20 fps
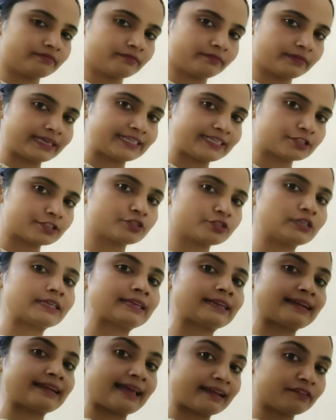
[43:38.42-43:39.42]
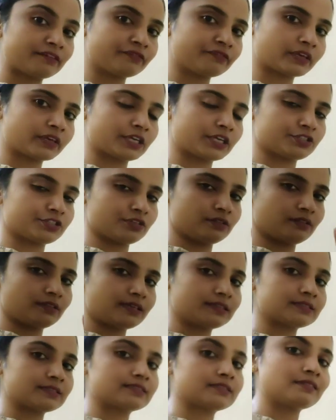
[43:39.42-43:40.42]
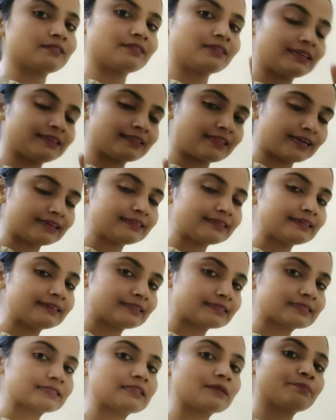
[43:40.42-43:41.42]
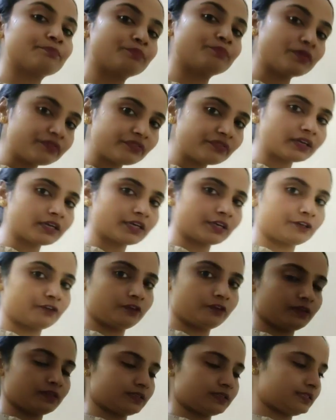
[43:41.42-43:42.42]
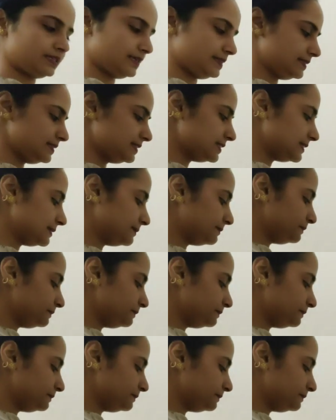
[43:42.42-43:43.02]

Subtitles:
additional clarification, that it is the perfect continuous tense.